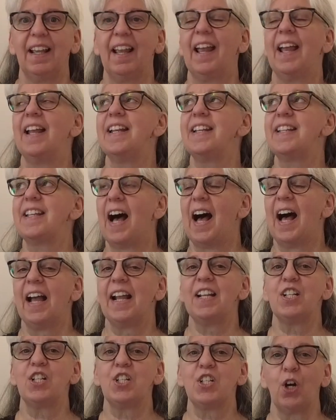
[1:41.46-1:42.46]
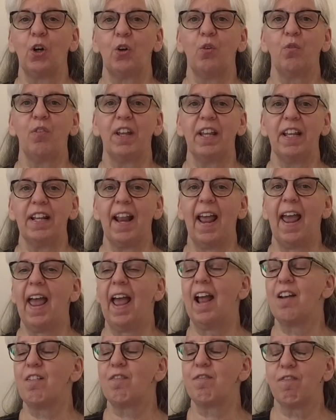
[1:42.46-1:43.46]
And I dove in
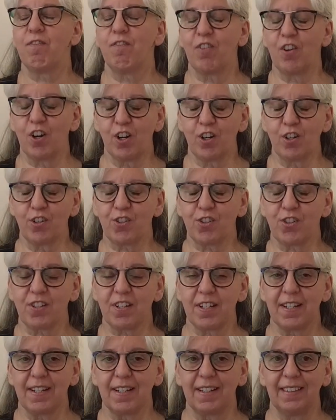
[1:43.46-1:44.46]
head first.